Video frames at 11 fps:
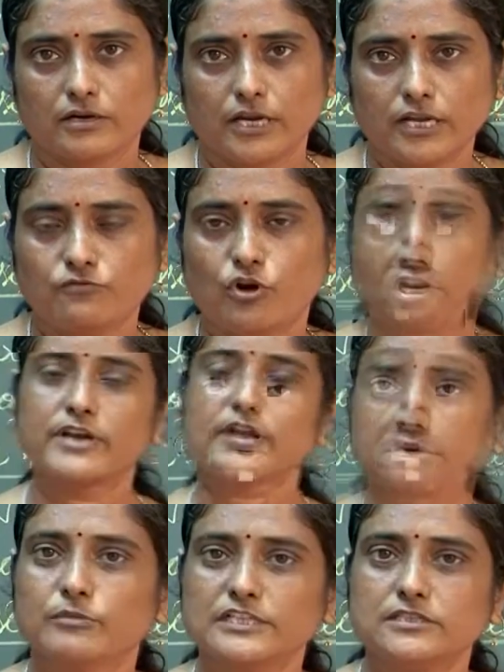
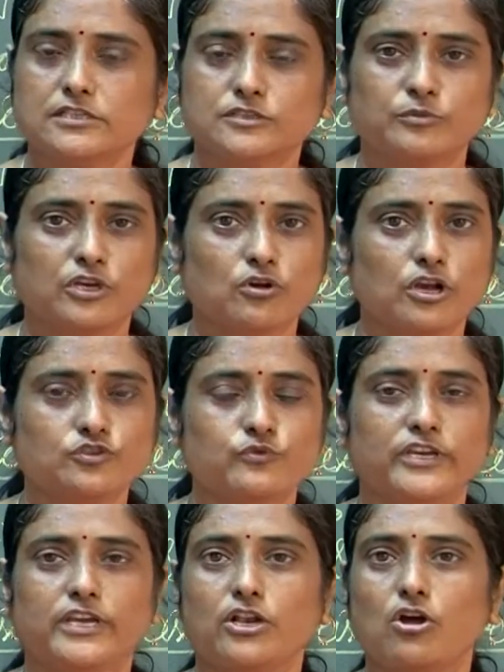involuntary muscles, because we
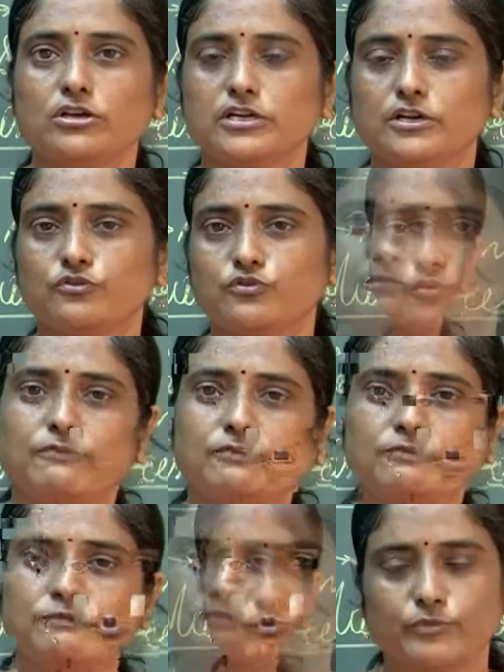cannot control the
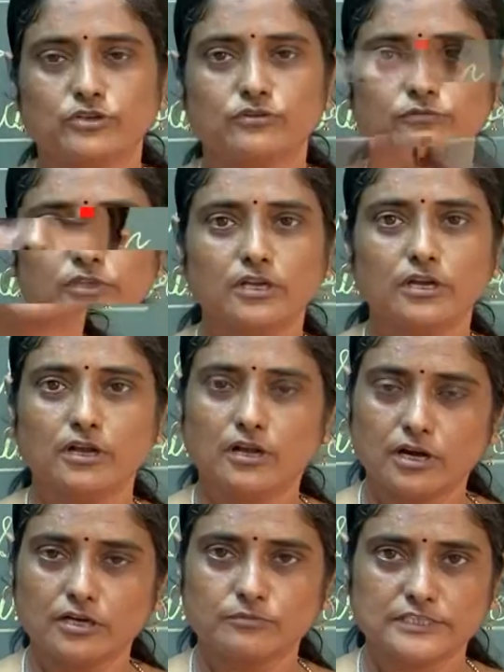movement of the
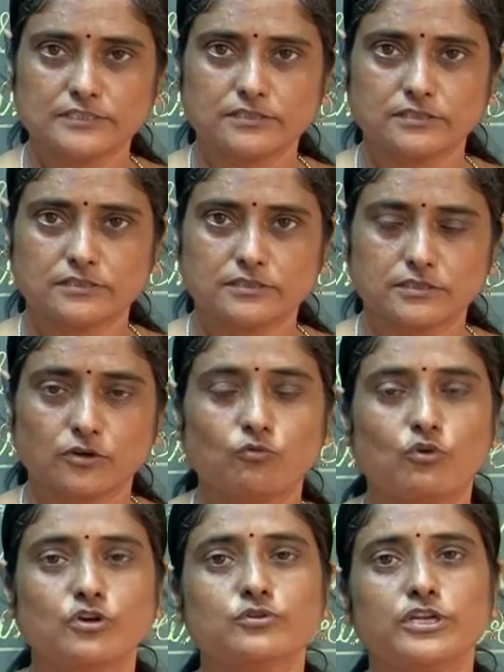heart muscles.
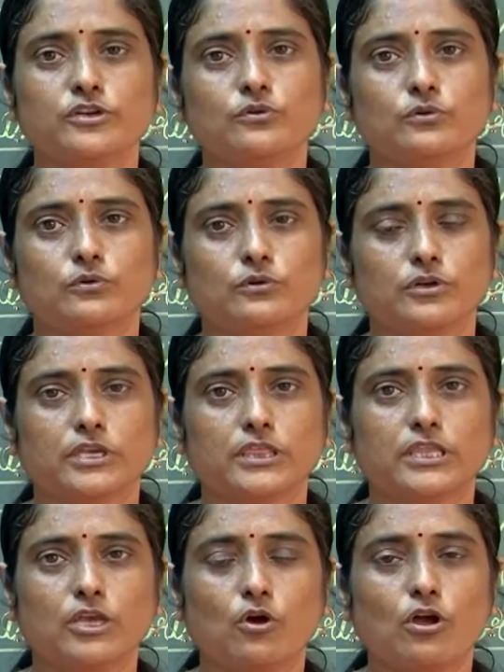What do?
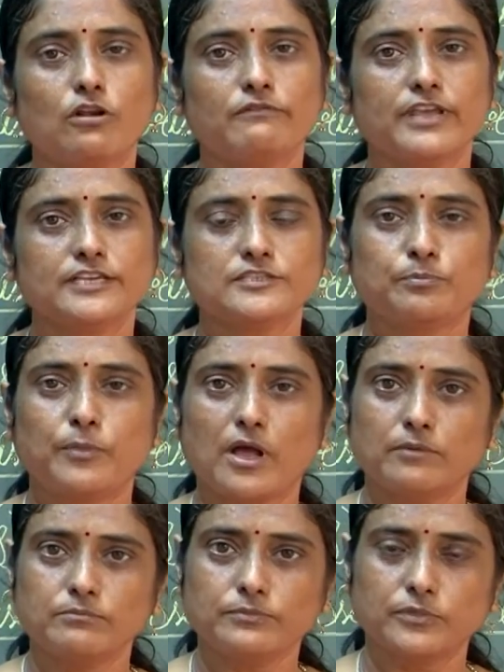They always
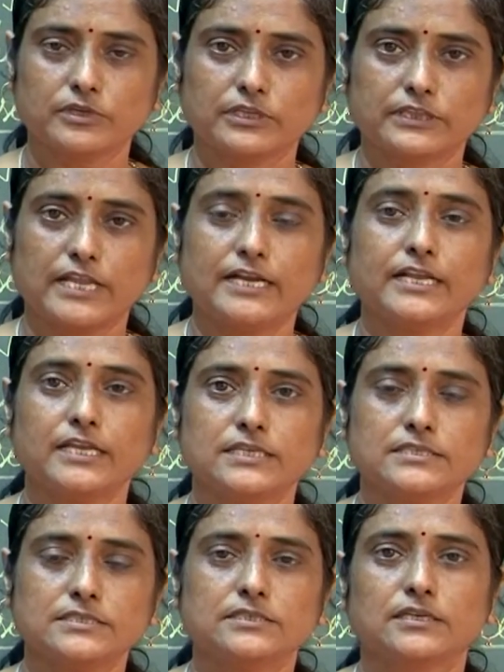pump, that
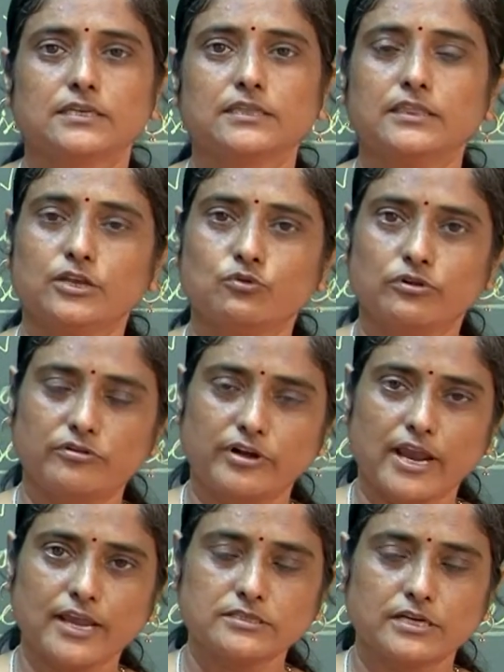is, they
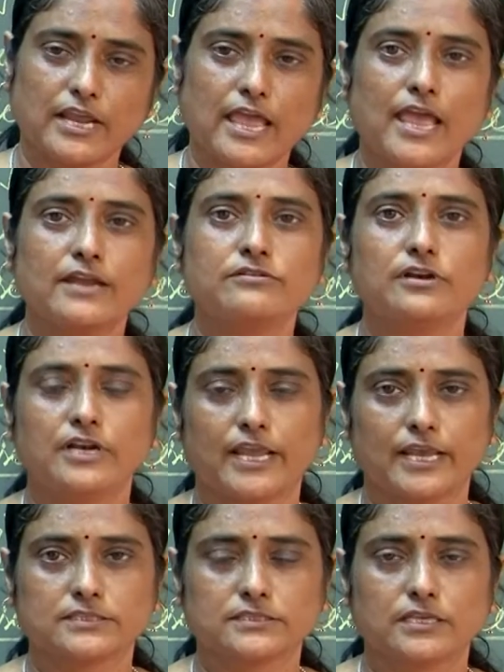contract and
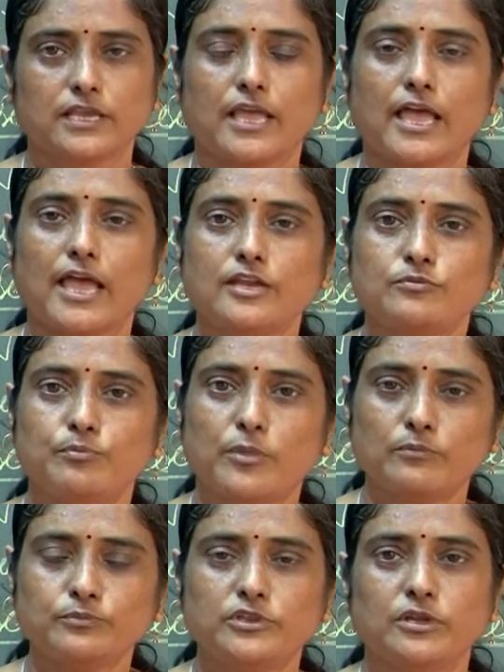relax and
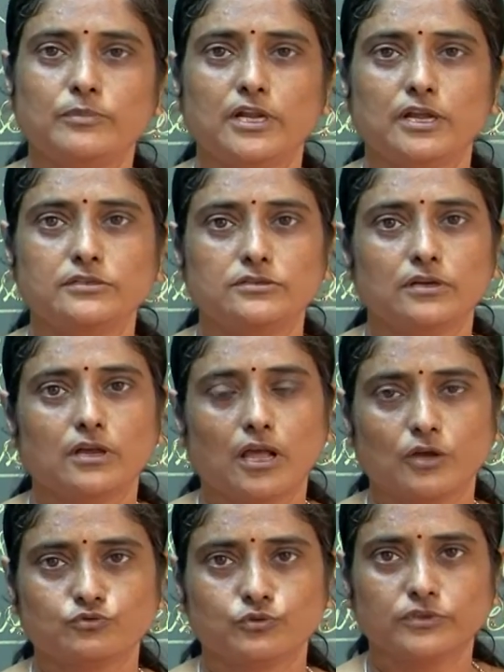pump the blood
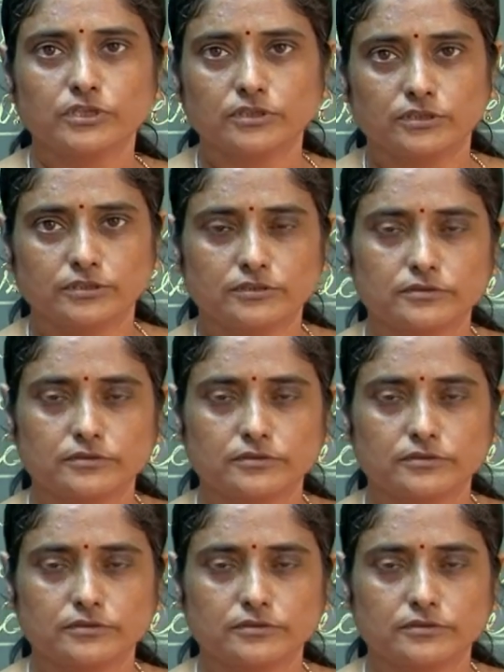out of the heart.